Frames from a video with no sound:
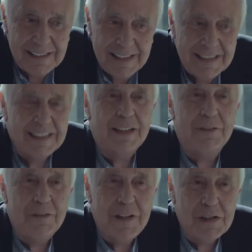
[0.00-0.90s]
is a
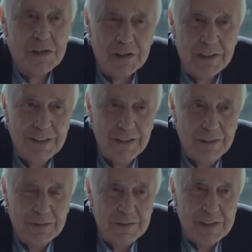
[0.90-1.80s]
confession
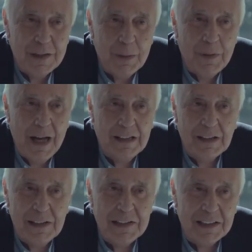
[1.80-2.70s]
of some
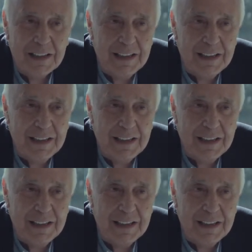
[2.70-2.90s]
analytic